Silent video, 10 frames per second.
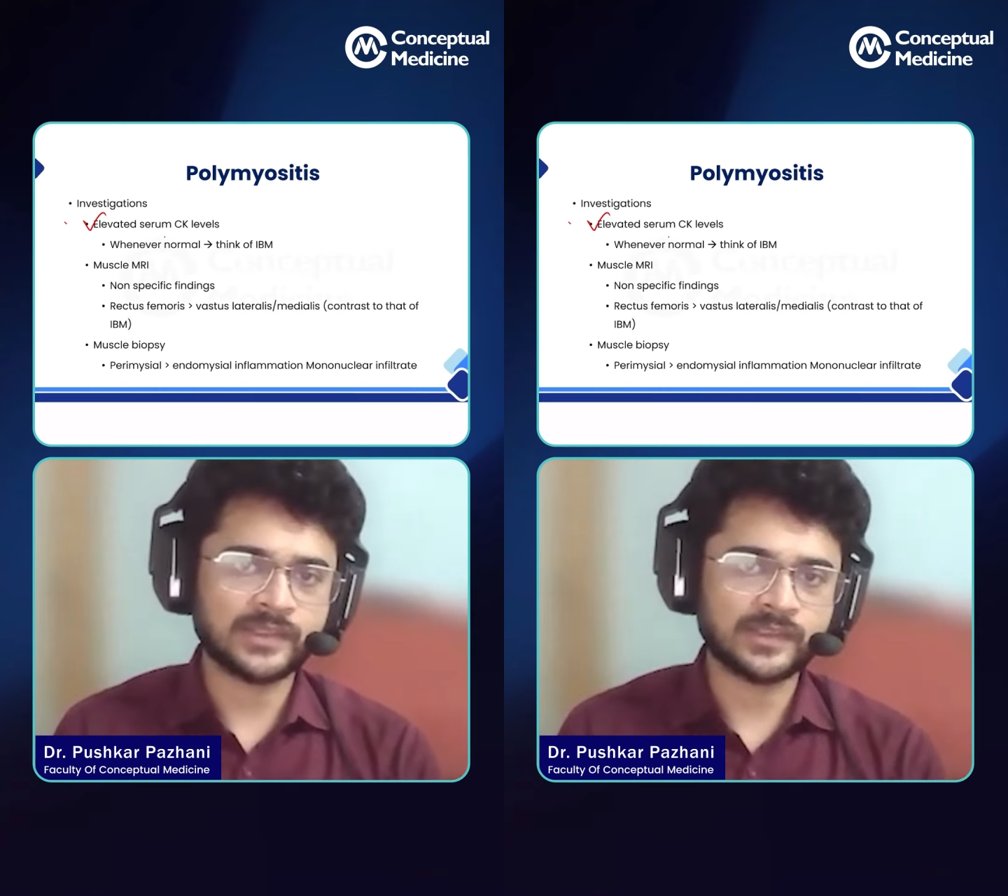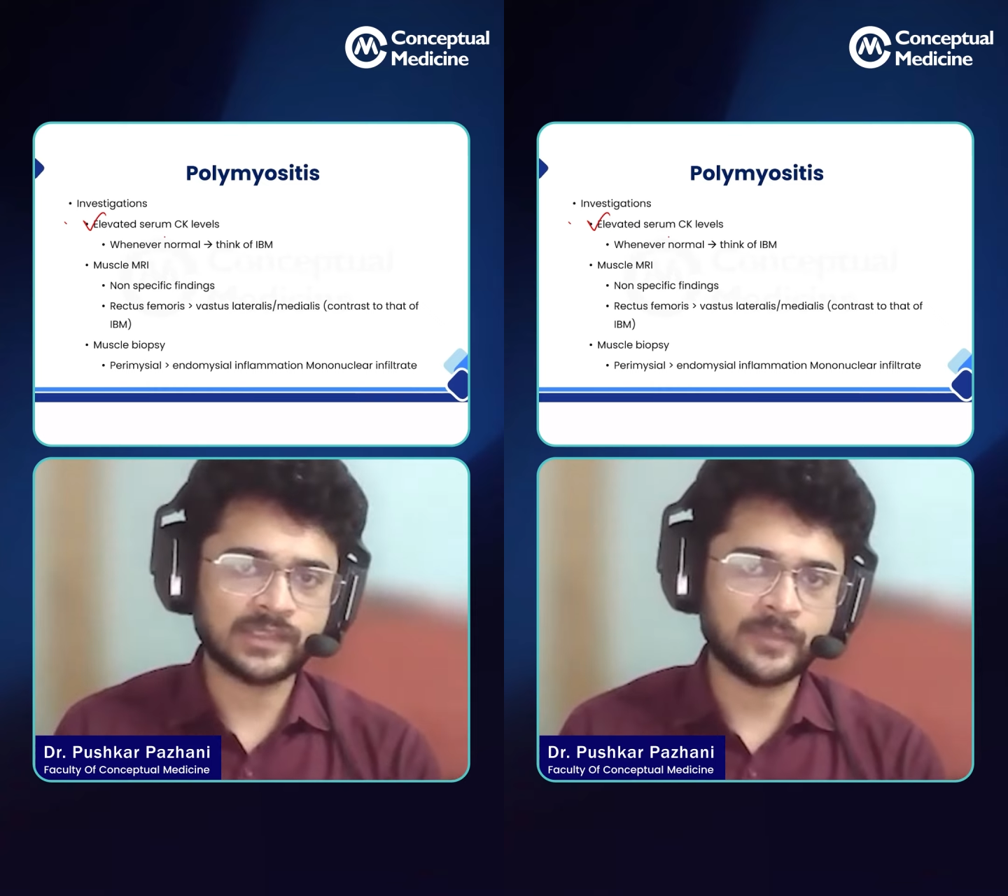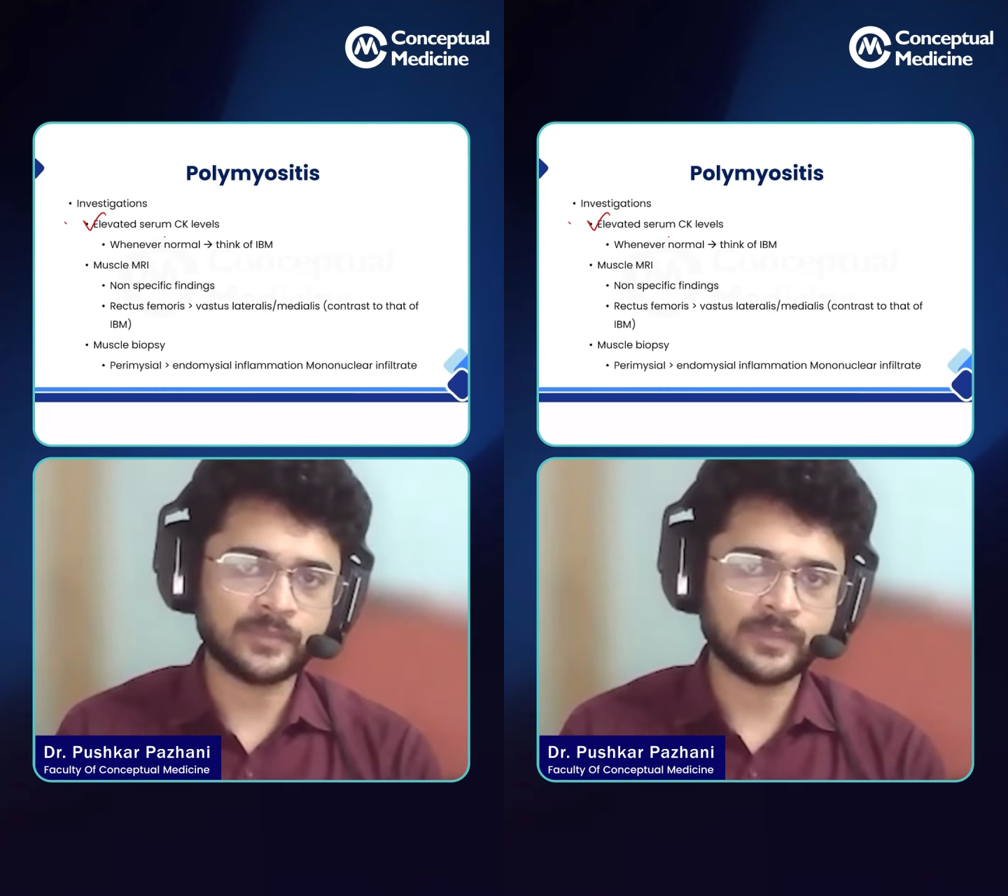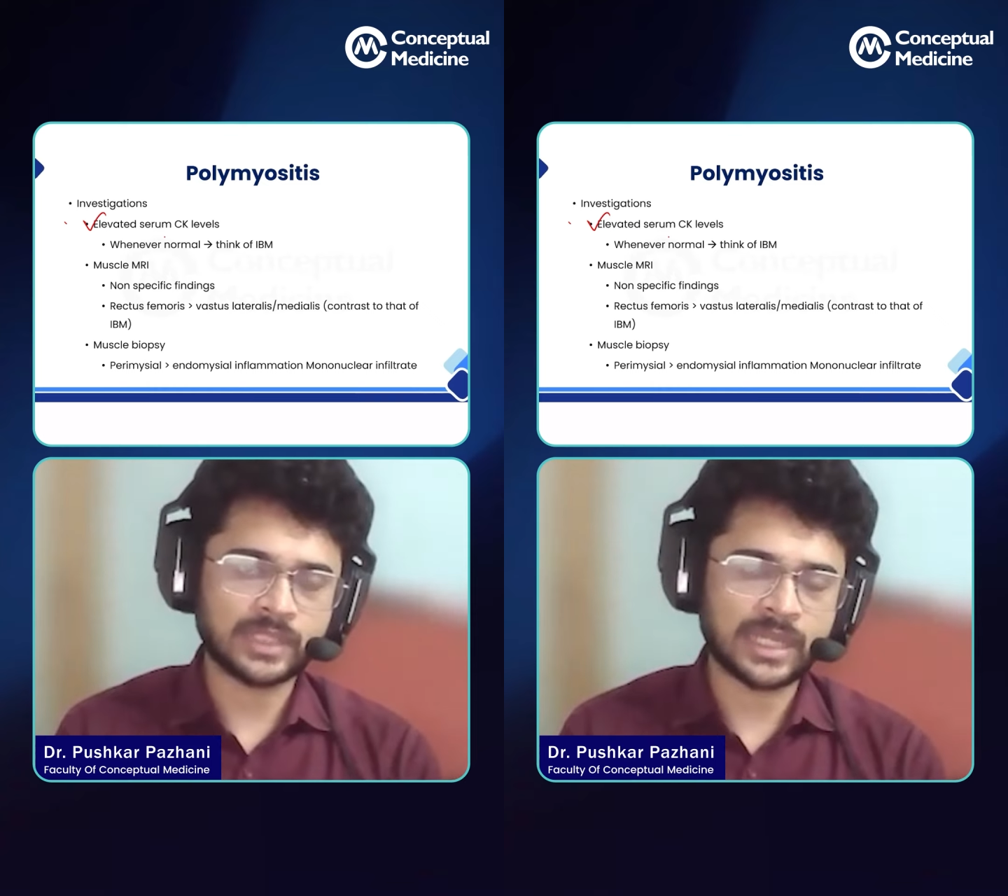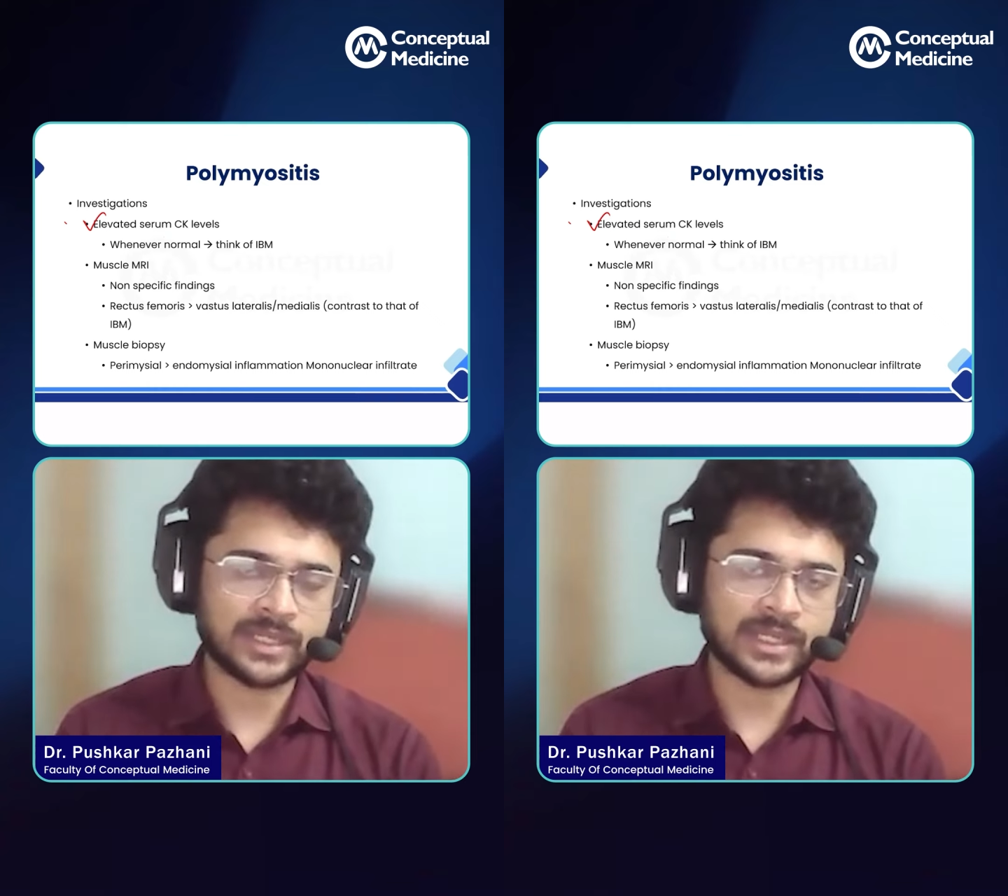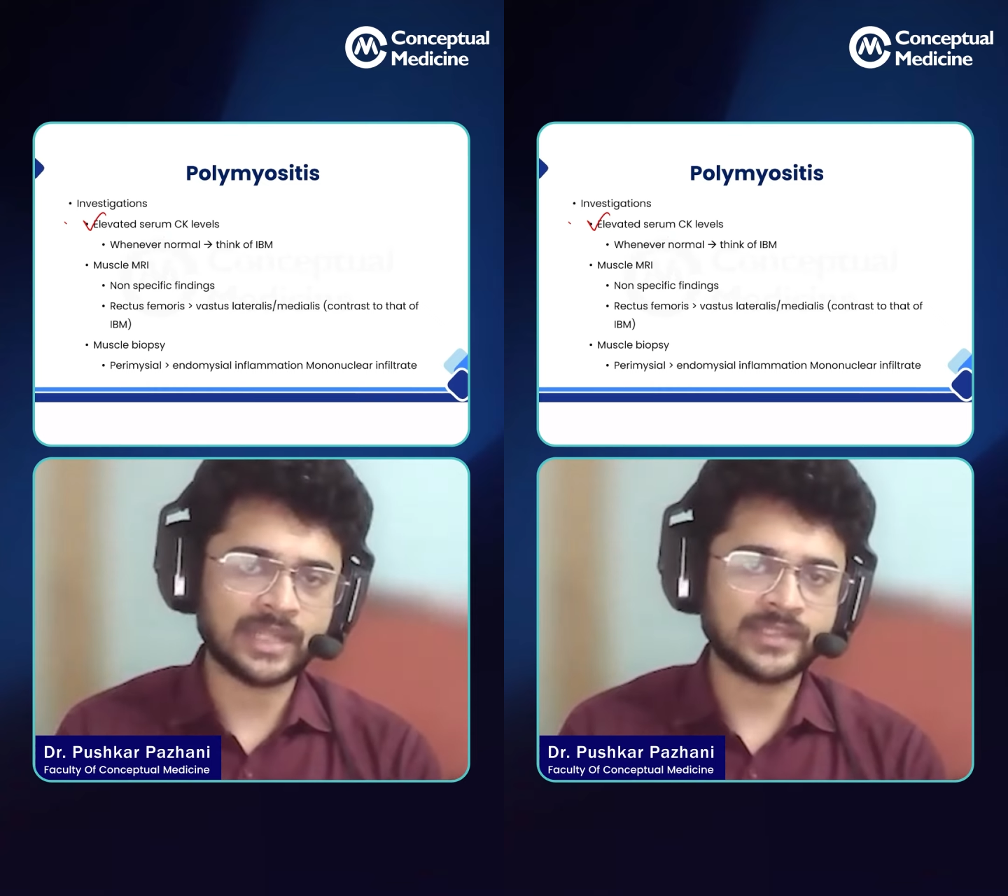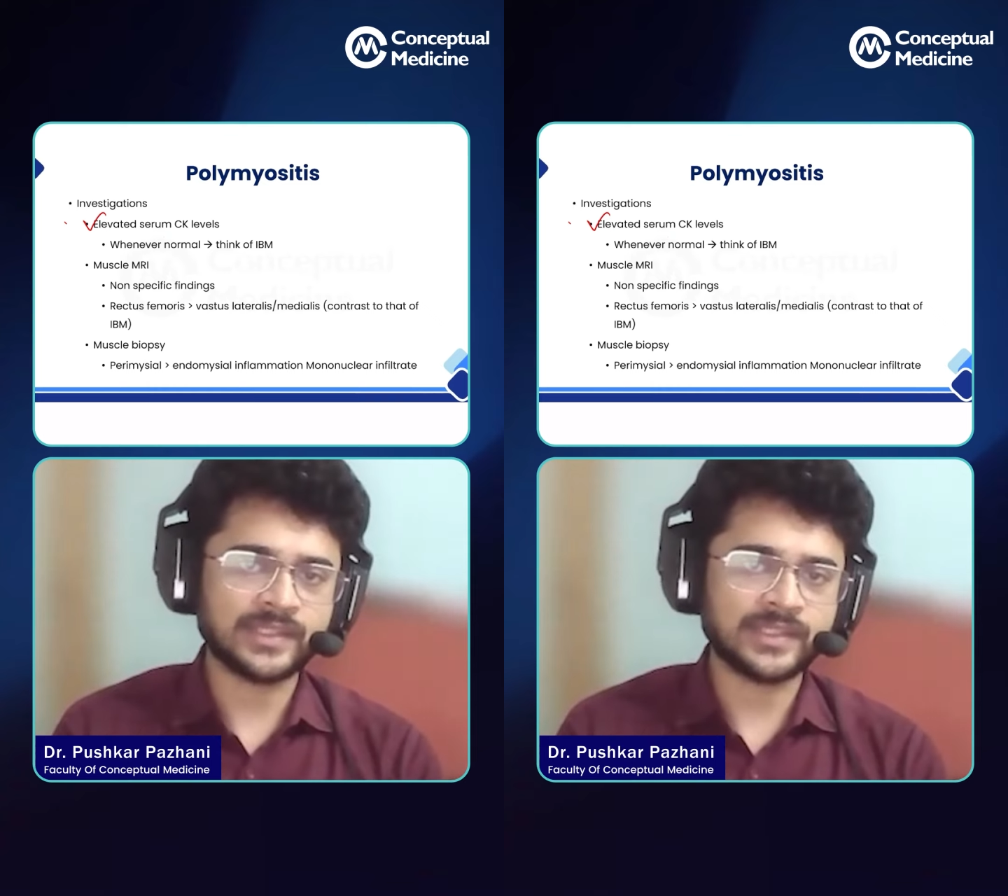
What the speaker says: the serum creatine kinase